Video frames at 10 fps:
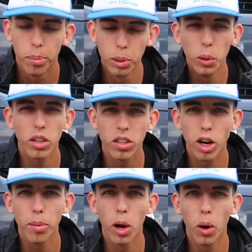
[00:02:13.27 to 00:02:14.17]
Blew the
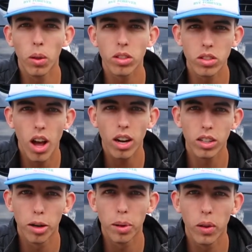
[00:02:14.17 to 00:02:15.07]
turbo, the stock
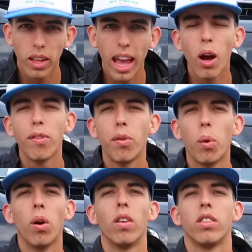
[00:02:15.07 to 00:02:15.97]
turbo, the
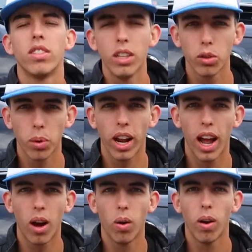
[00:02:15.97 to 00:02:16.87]
K04, the seals went
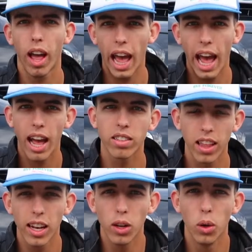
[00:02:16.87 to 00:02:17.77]
out as
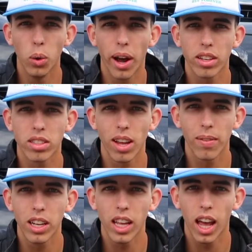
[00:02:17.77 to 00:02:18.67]
they do at
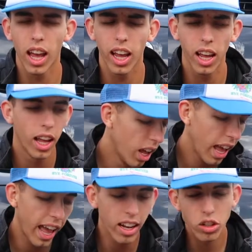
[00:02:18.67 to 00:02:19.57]
70K.
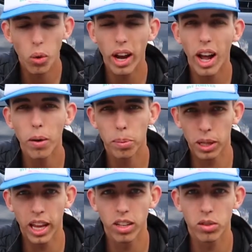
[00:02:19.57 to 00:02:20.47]
And so I got it
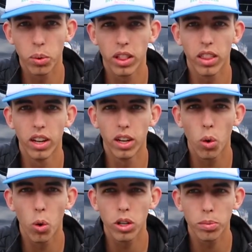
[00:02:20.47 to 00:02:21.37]
replaced with the
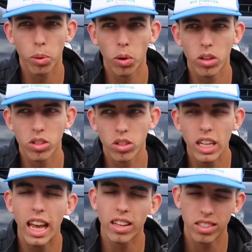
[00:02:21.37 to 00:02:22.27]
Corksport
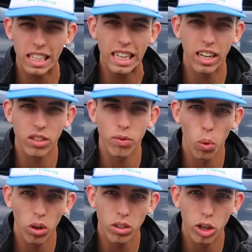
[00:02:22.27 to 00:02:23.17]

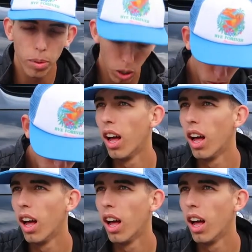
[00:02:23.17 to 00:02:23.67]
CSTS4 turbo.